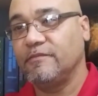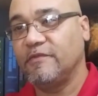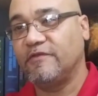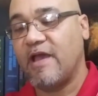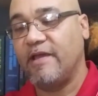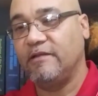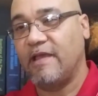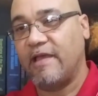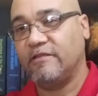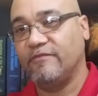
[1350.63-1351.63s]
side
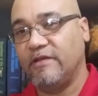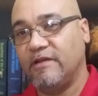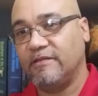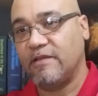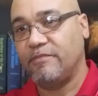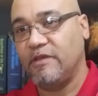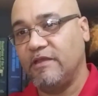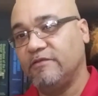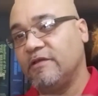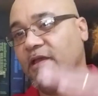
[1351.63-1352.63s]
activated at that
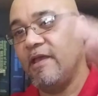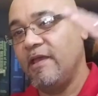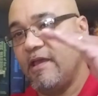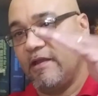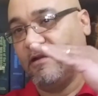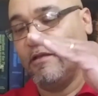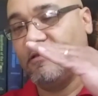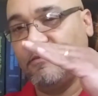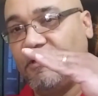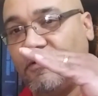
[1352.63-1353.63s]
pH, and
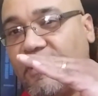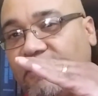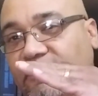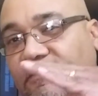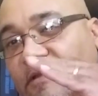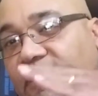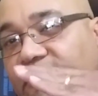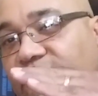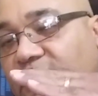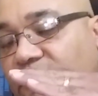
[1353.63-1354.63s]
another amino acid's
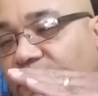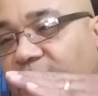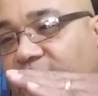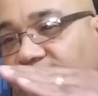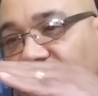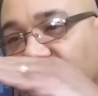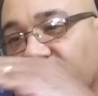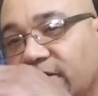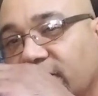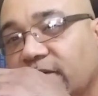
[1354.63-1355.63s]
negative side would be
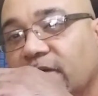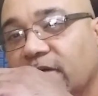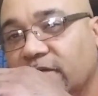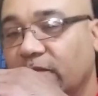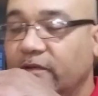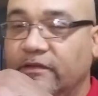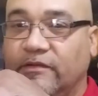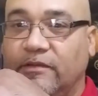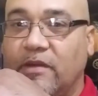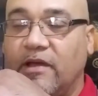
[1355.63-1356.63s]
activated. They would
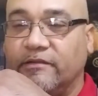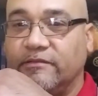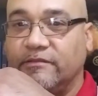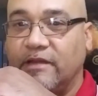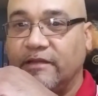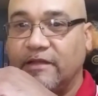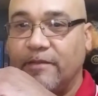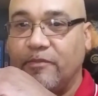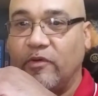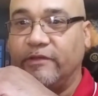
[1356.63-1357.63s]
easily bond at
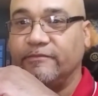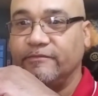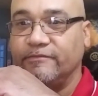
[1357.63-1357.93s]
that point.